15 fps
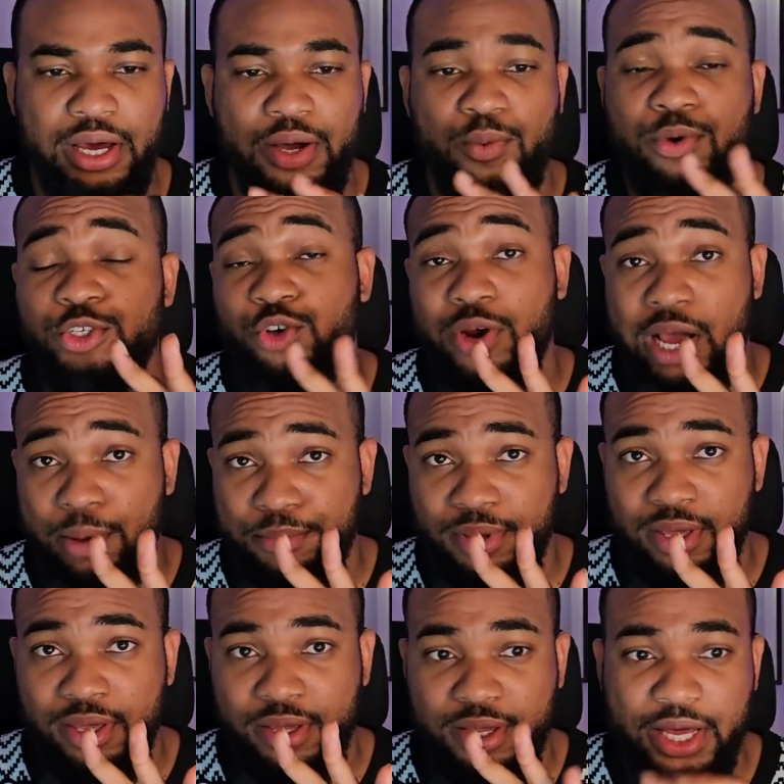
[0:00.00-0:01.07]
And once you're
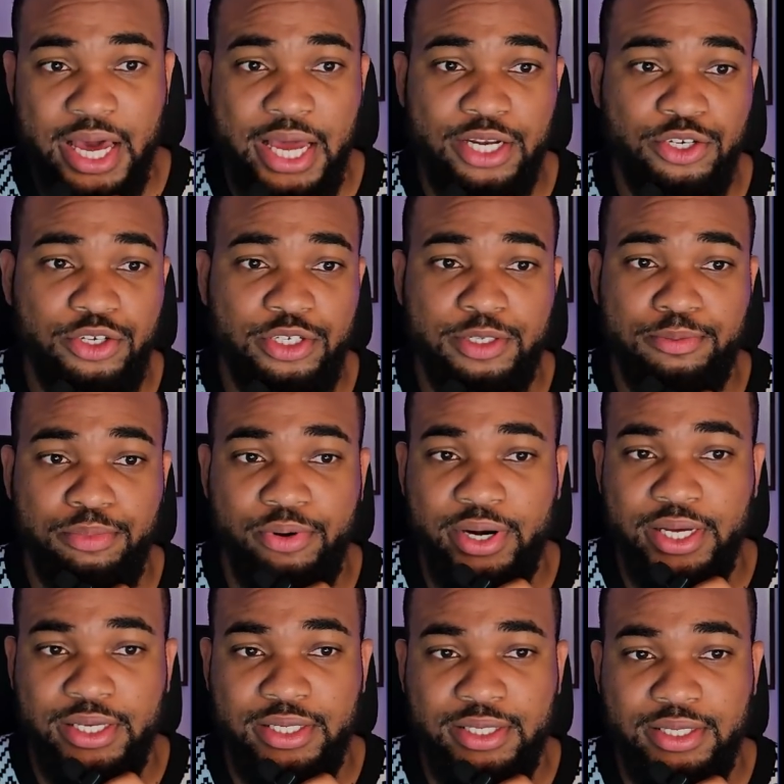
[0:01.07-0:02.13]
happy, and just
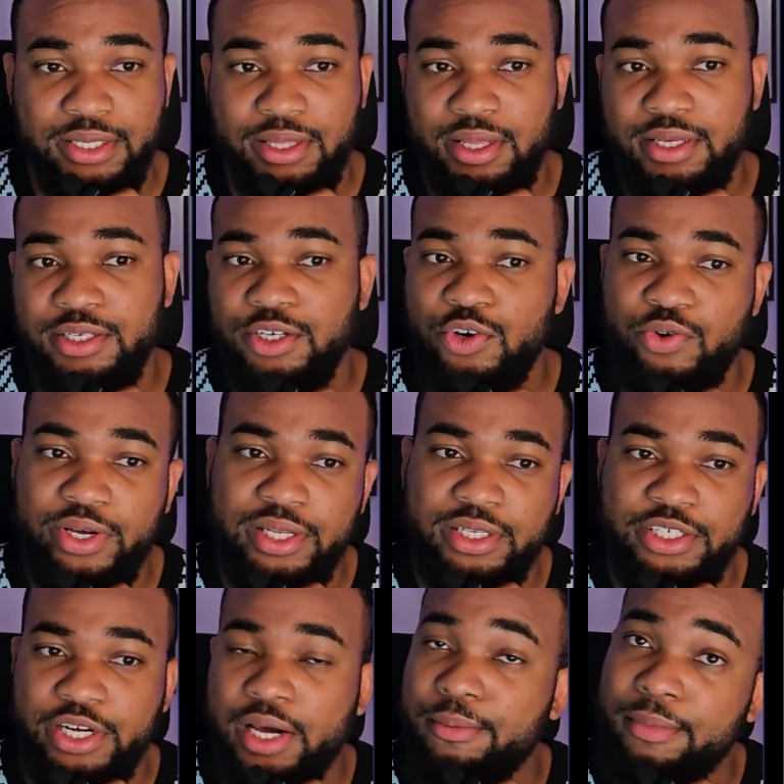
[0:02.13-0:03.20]
press this green
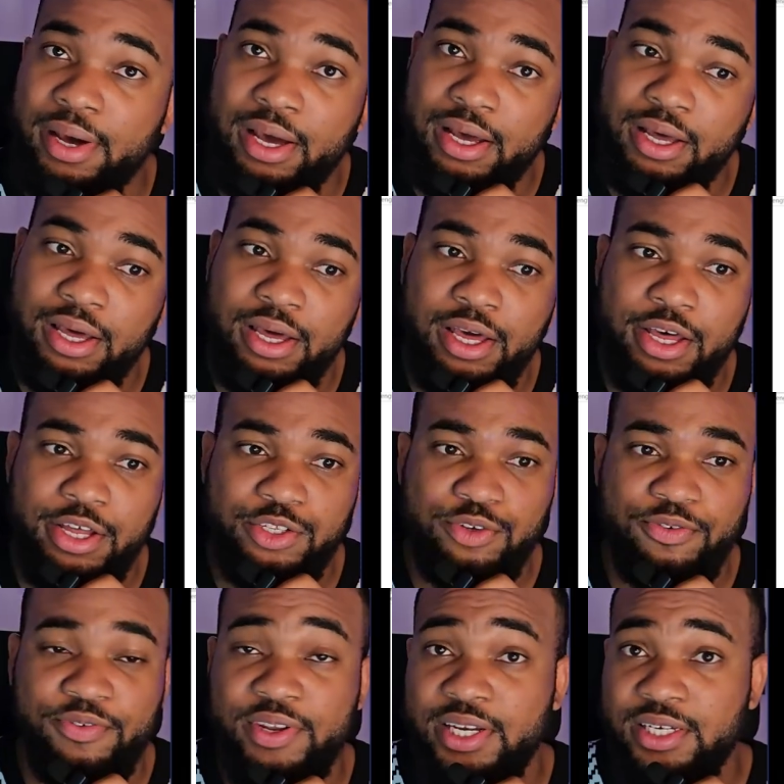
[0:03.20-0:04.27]
check mark
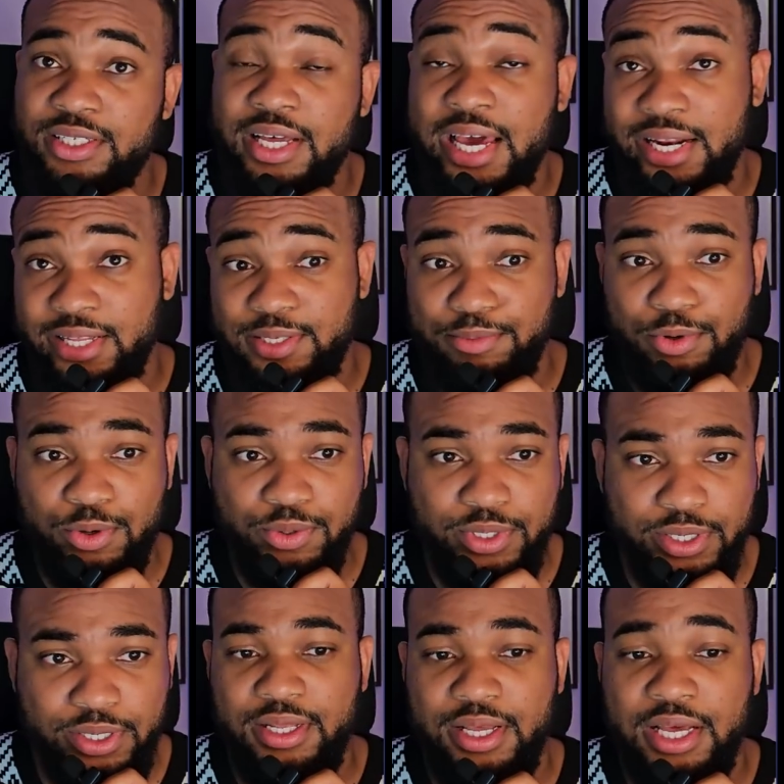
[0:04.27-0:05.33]
to finish the edit mode.
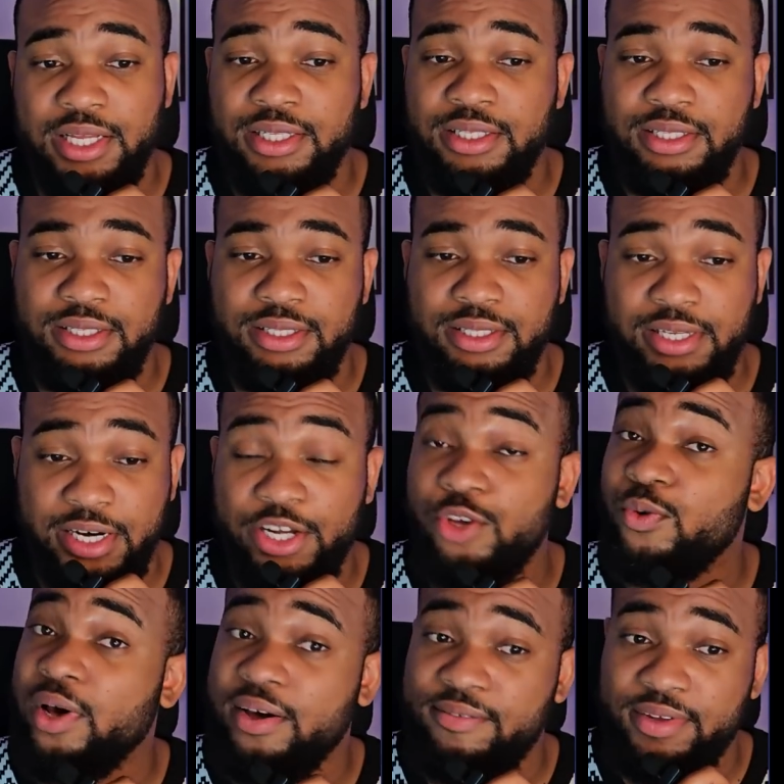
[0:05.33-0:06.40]
And there
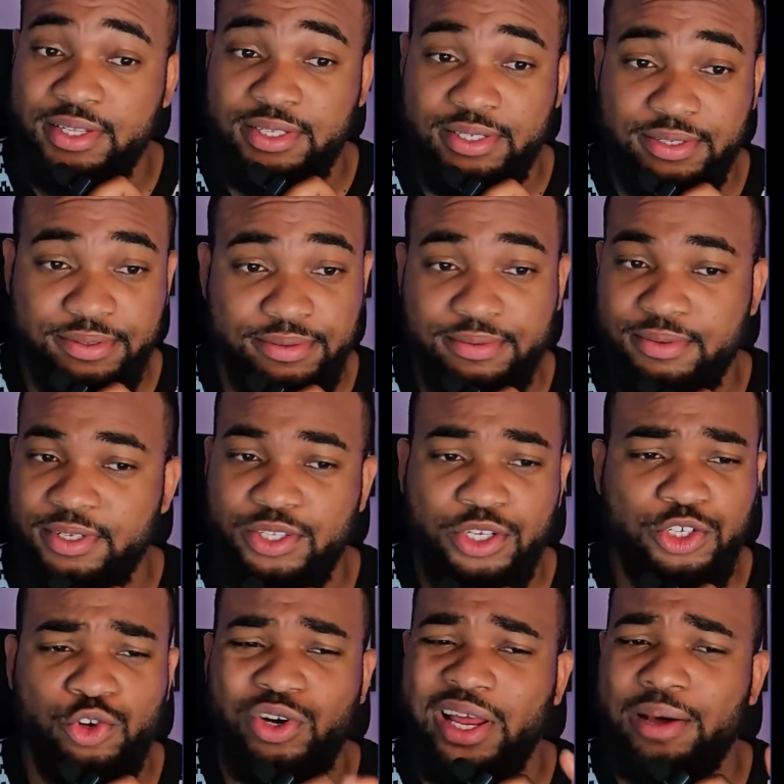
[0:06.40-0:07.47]
you have it. It
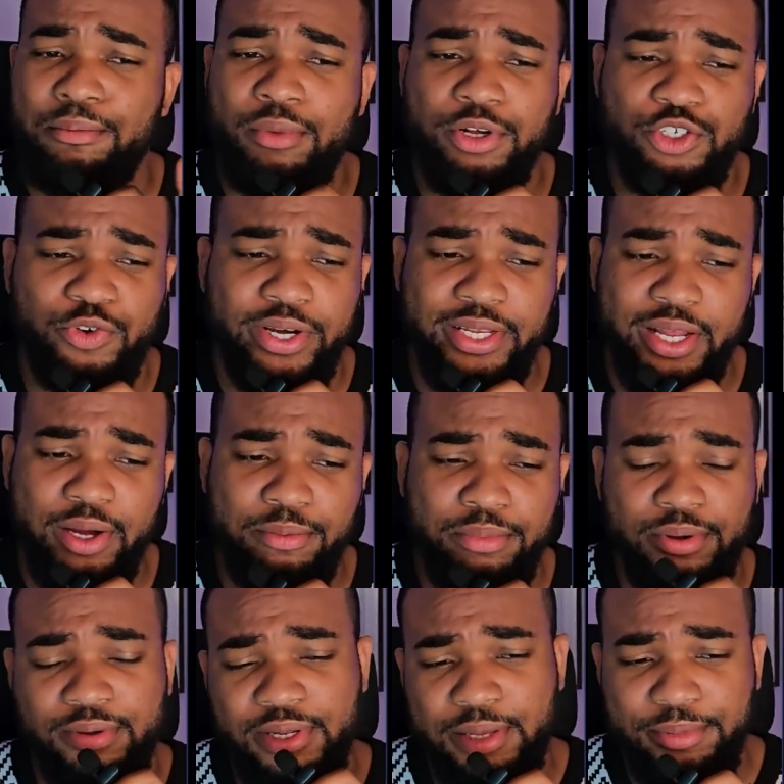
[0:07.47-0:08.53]
doesn't look like much right now,
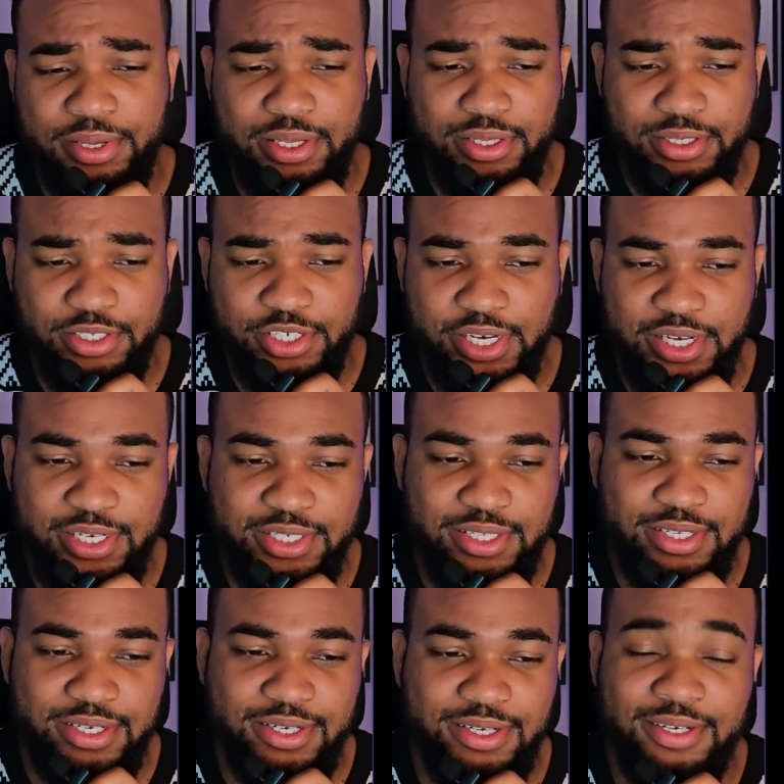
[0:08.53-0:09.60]
but let me change
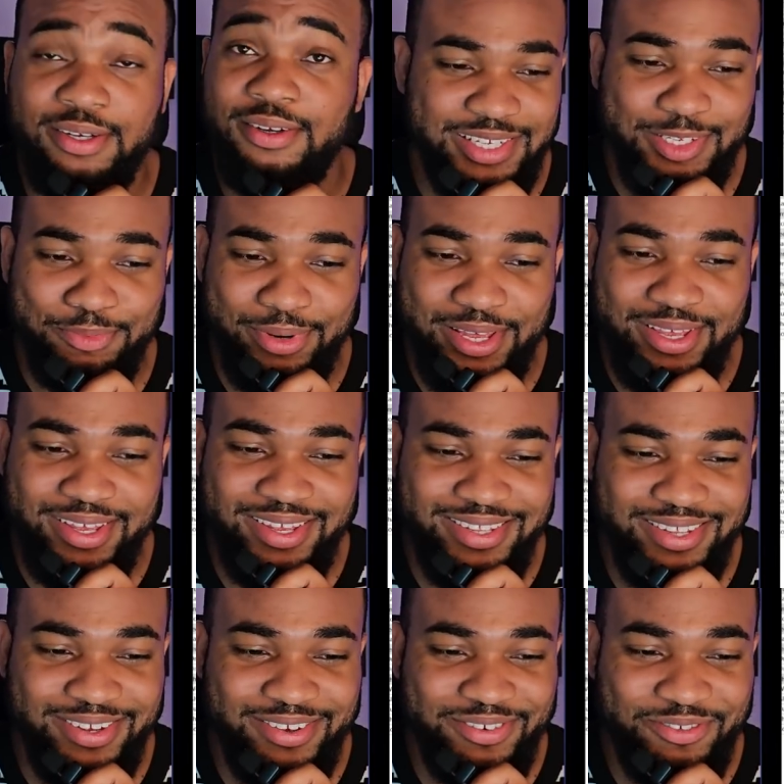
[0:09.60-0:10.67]
the display,
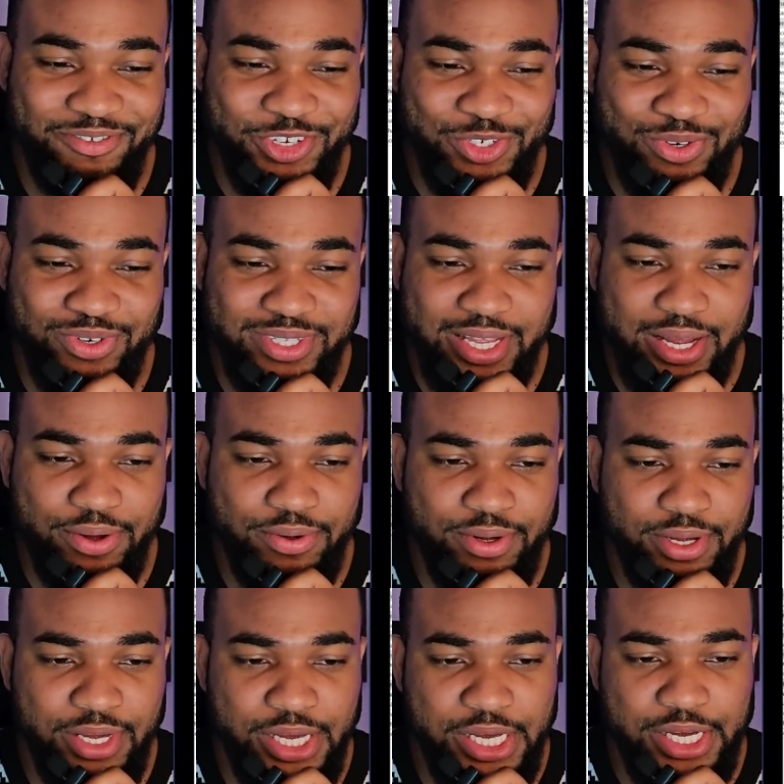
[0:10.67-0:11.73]
the visual style
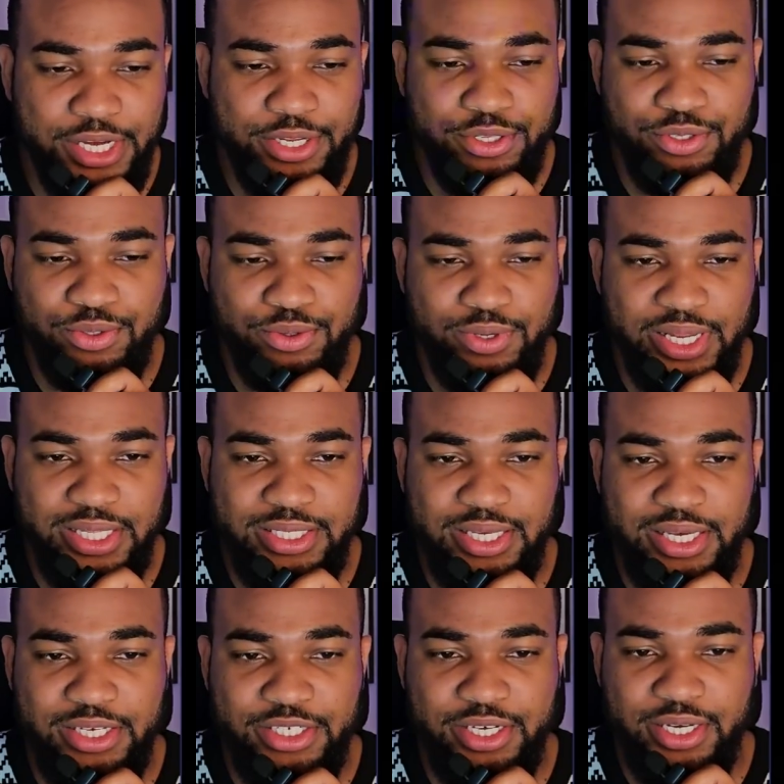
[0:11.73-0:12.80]
to, let's
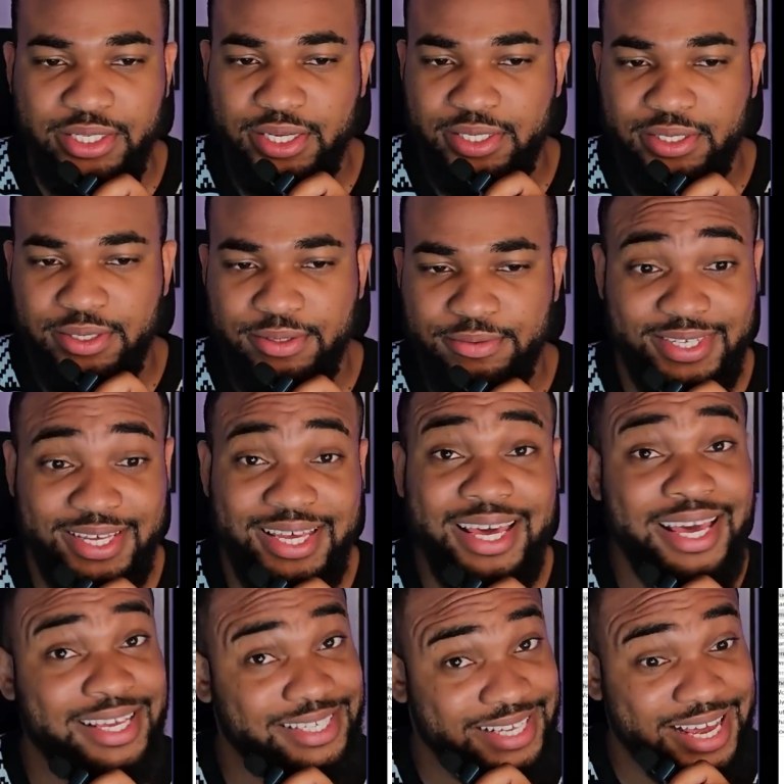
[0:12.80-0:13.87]
say, shaded.
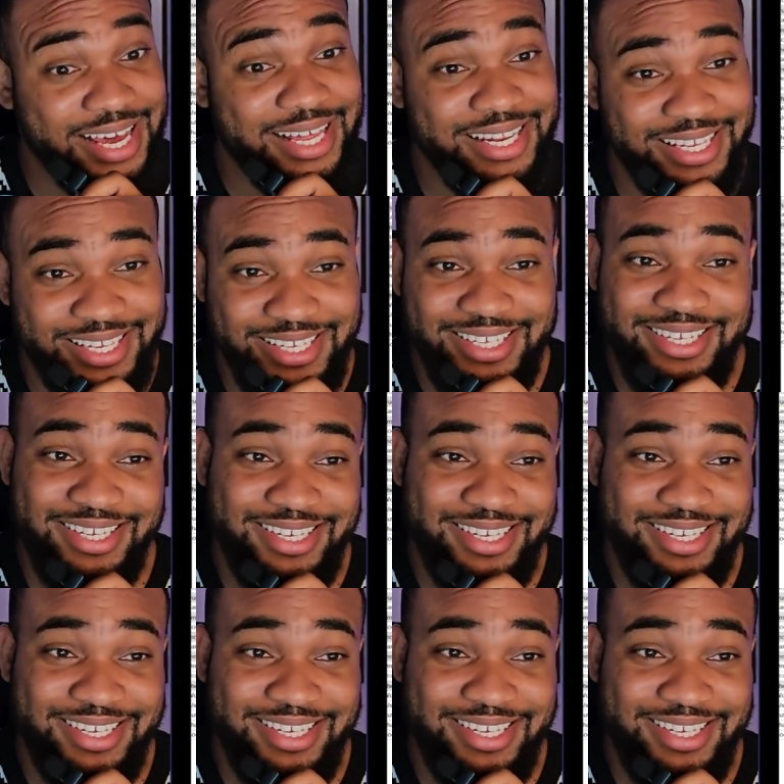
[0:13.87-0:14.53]
Exactly.